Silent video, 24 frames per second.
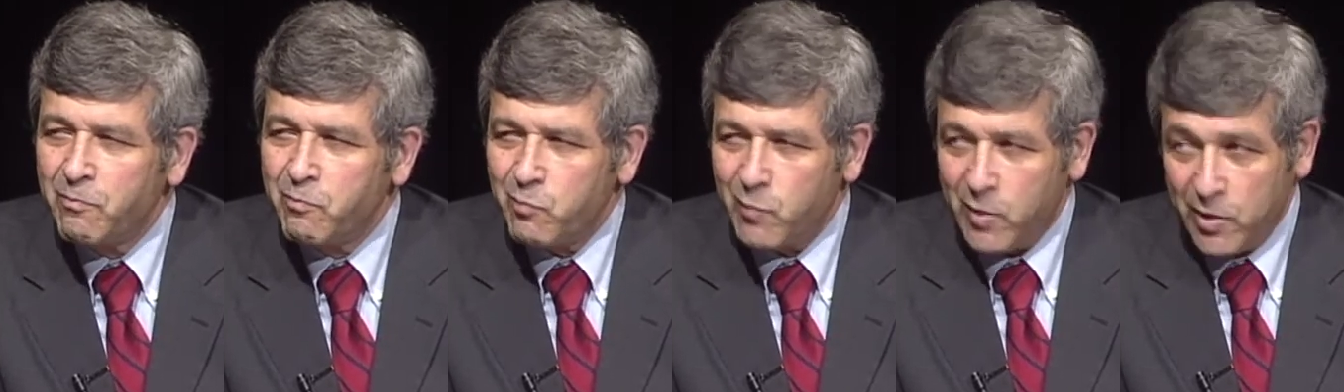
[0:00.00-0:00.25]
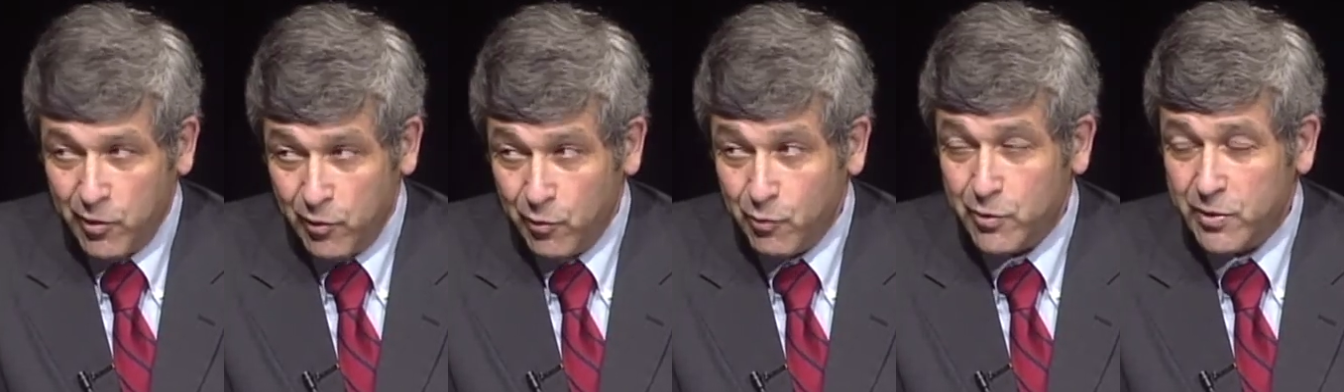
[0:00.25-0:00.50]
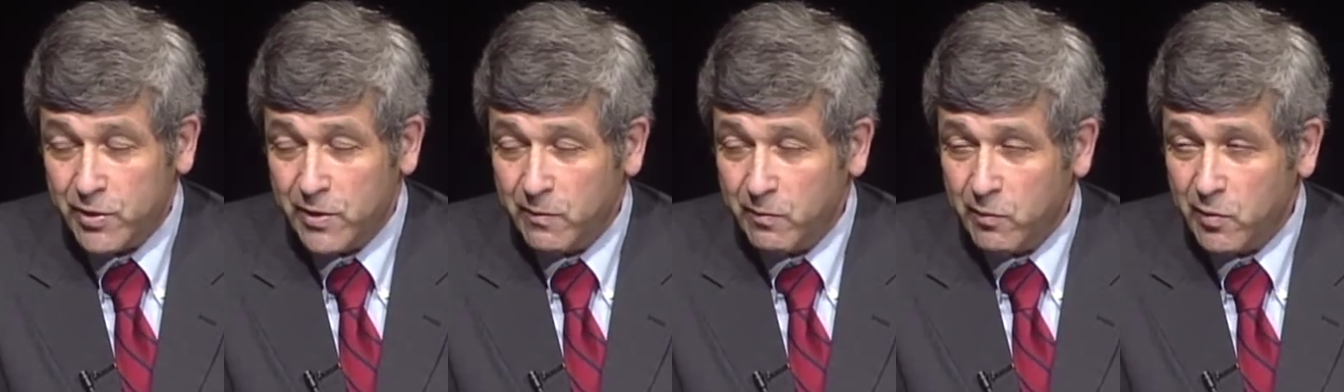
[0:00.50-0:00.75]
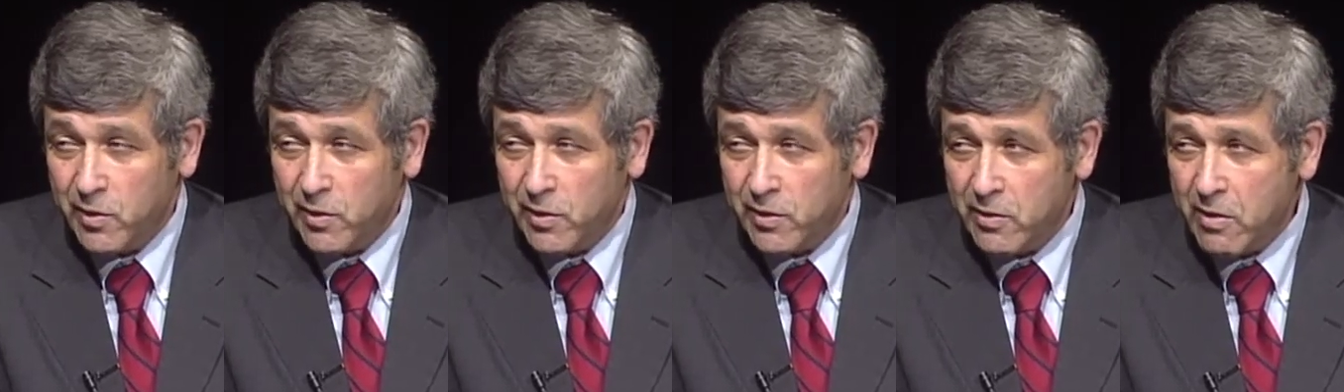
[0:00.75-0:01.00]
by $13
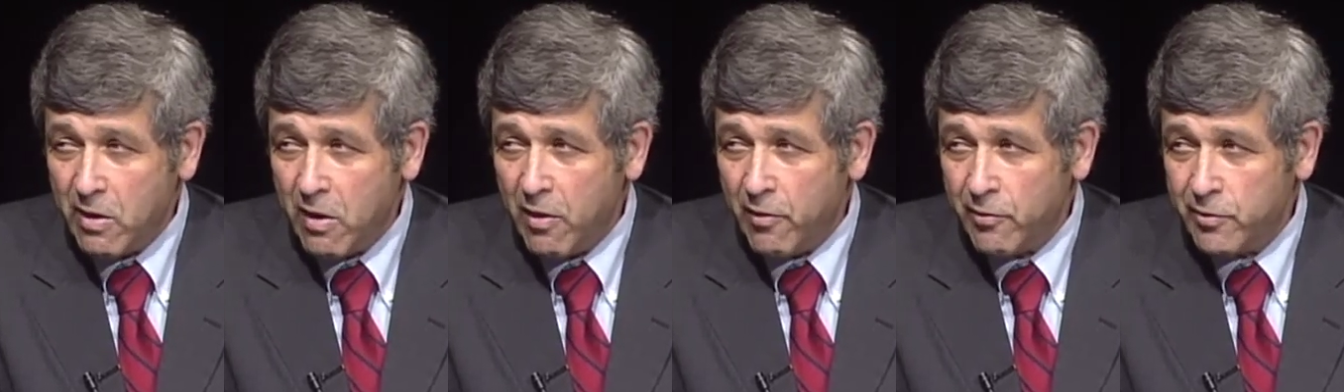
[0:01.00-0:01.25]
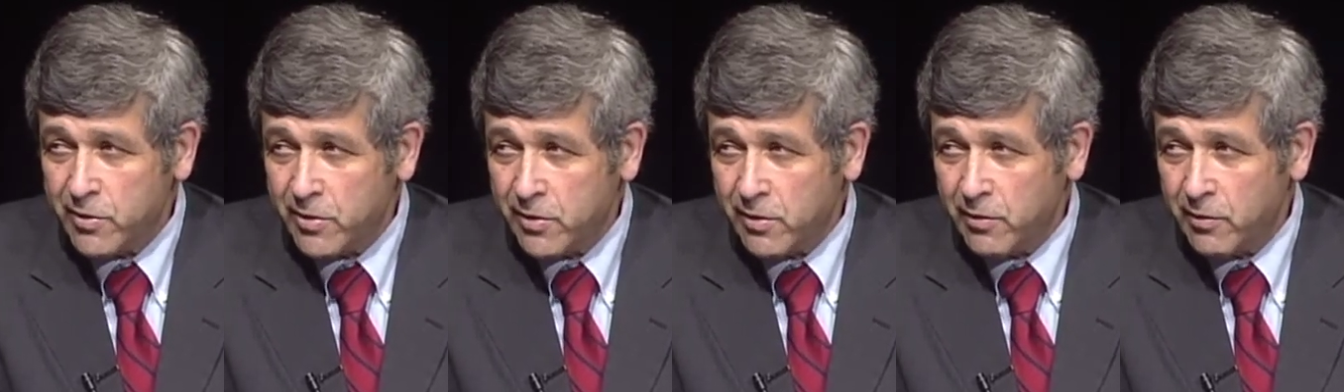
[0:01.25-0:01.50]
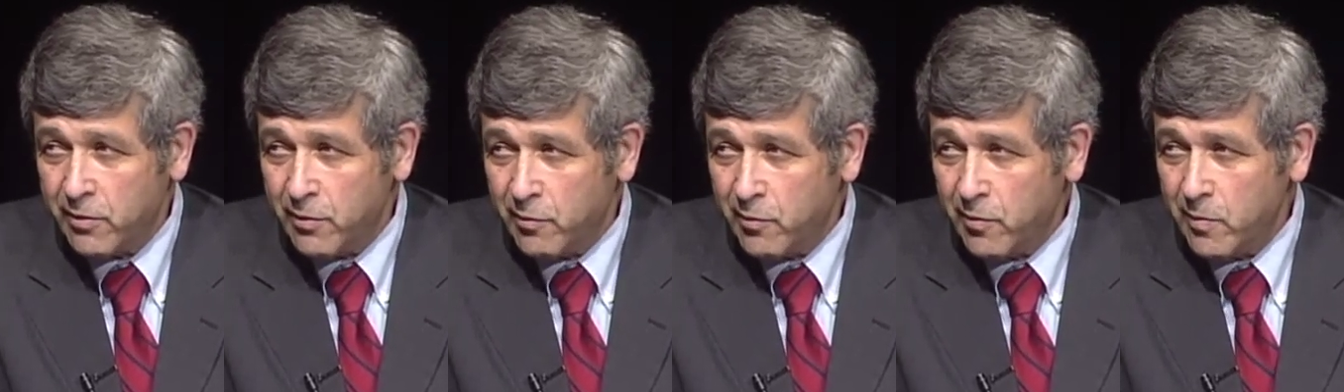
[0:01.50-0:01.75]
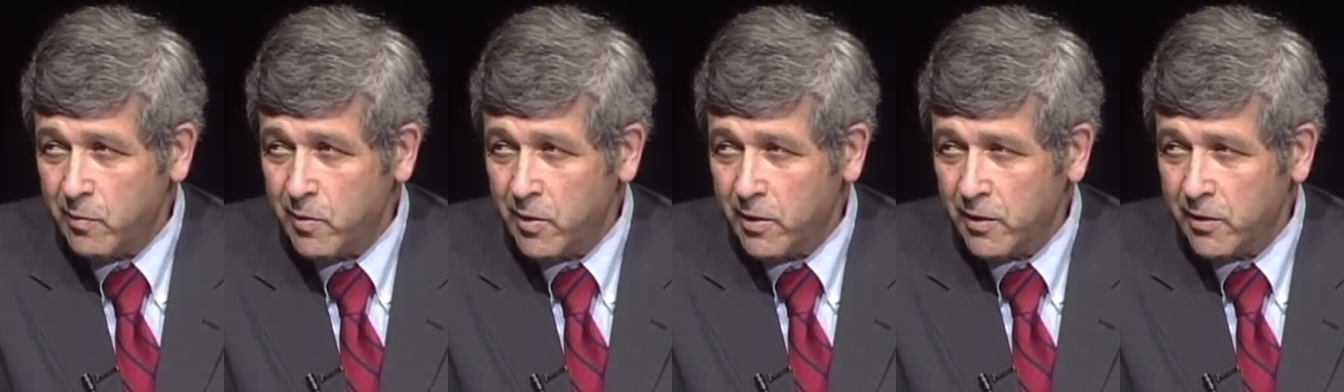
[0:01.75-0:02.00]
billion in a
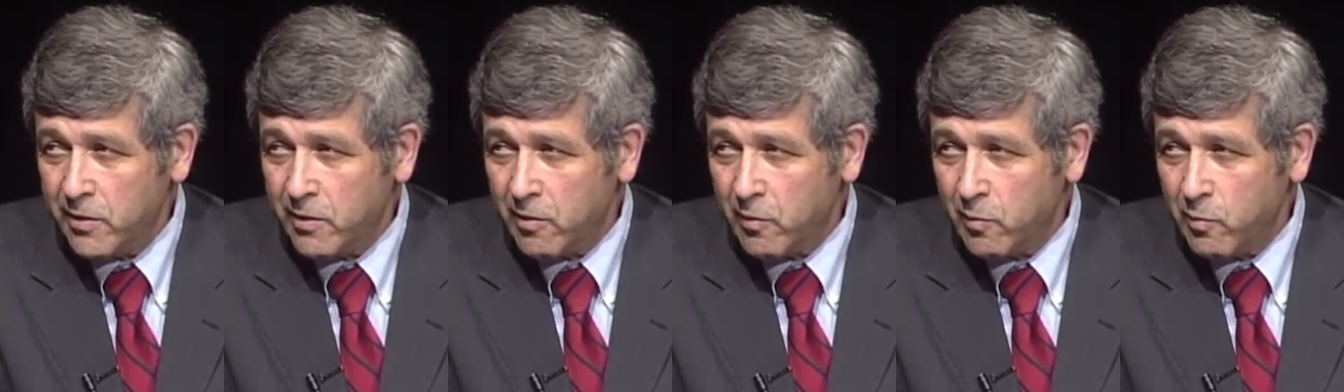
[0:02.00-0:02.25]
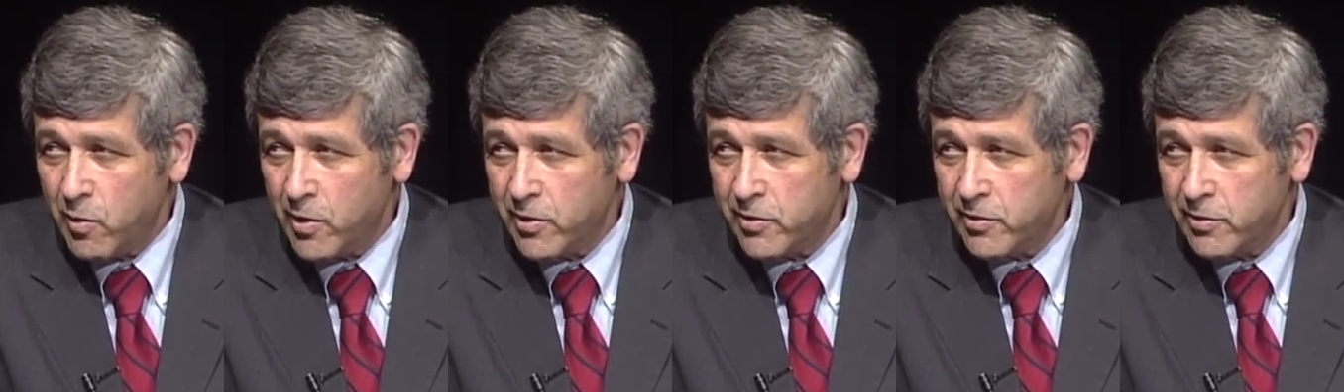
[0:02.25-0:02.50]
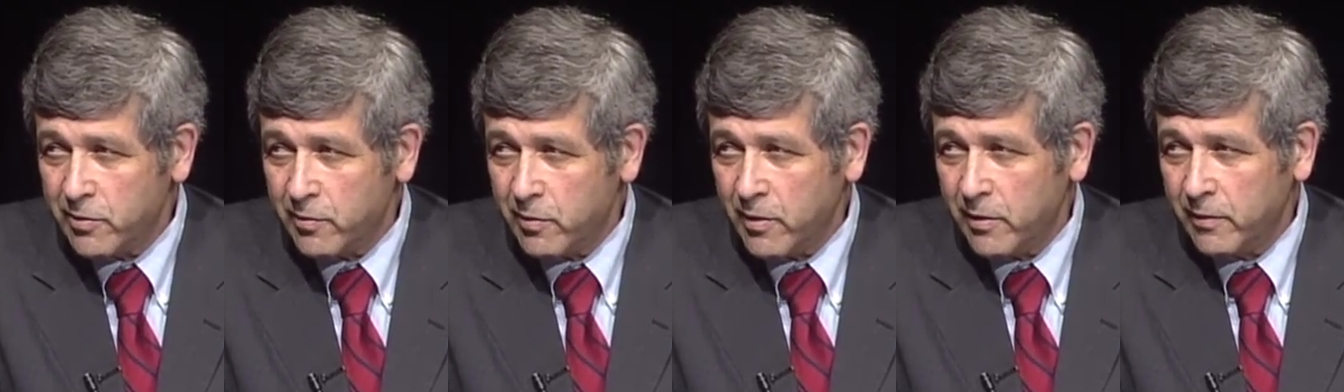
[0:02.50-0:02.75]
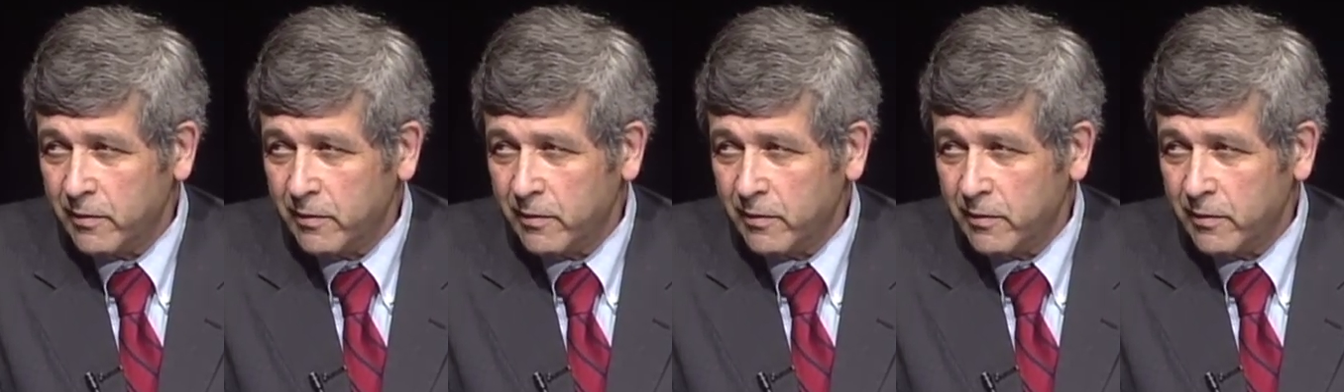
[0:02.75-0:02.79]
$30 billion budget, right?